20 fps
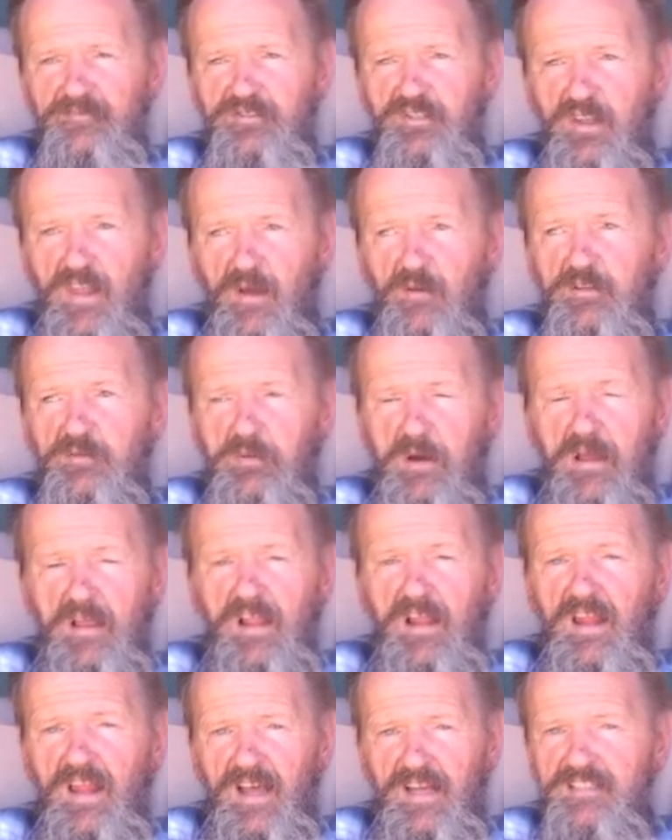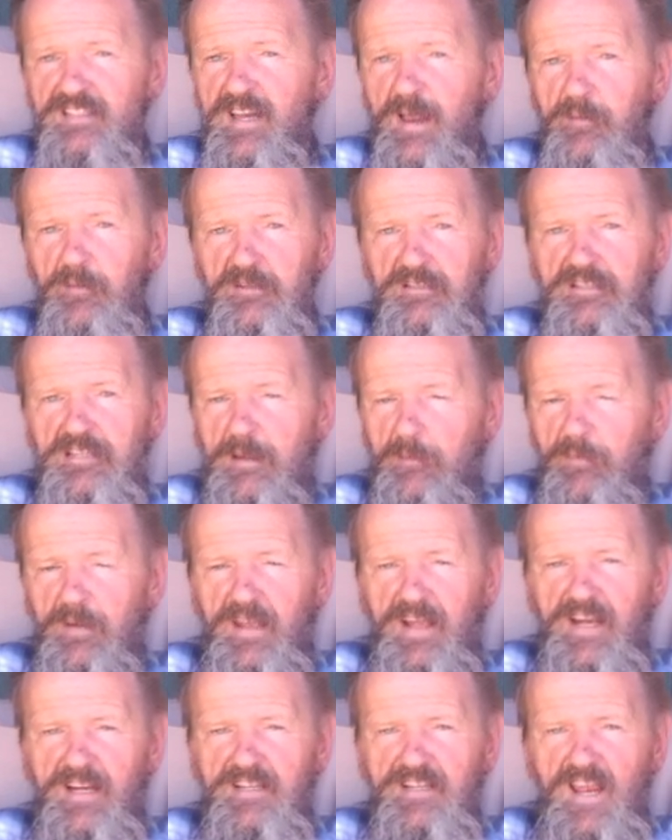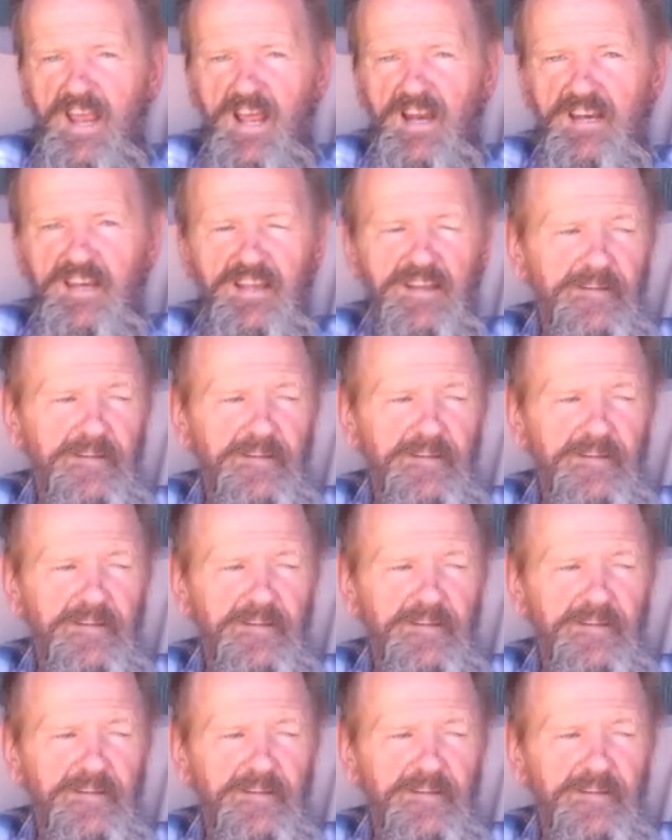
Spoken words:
So that was probably the last time I was sleeping in a tent.